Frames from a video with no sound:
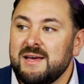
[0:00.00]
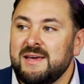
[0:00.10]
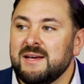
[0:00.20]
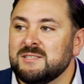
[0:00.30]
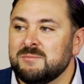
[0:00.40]

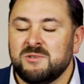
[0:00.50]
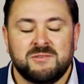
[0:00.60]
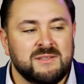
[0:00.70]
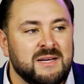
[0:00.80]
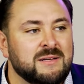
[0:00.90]
He ends up
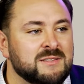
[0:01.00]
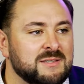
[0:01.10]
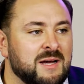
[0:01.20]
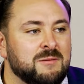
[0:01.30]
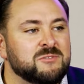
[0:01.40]
moving down to
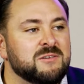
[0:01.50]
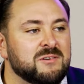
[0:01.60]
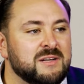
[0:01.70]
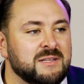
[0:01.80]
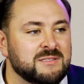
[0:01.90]
Tom's
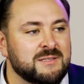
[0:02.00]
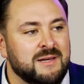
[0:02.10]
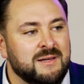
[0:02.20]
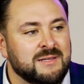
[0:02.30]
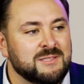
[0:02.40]
River and ends up,
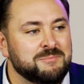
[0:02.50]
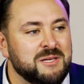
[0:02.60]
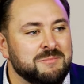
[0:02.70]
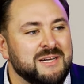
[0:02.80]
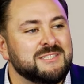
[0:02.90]
ends up
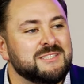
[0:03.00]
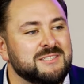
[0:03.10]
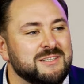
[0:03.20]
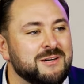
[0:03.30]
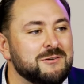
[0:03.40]
being my
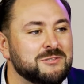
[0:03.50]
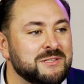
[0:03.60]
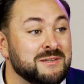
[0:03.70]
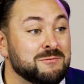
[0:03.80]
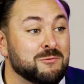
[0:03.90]
assistant coach. And
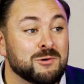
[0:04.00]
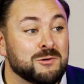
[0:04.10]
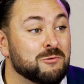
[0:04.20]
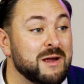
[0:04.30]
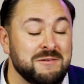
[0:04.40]
yep. we're
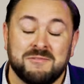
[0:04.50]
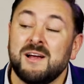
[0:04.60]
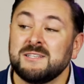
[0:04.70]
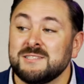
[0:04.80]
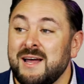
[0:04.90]
great
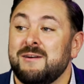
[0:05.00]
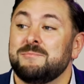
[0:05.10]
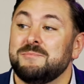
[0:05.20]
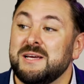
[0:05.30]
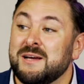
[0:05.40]
friends now
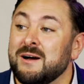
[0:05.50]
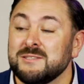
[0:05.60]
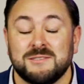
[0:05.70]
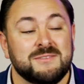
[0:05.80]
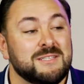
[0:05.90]
That's
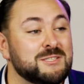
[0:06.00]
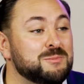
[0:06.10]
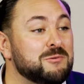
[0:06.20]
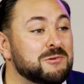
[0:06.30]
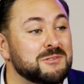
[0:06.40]
because awesome. of this
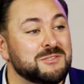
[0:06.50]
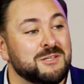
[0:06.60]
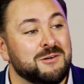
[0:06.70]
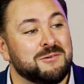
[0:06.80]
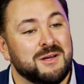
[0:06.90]
sport.
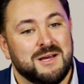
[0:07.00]
So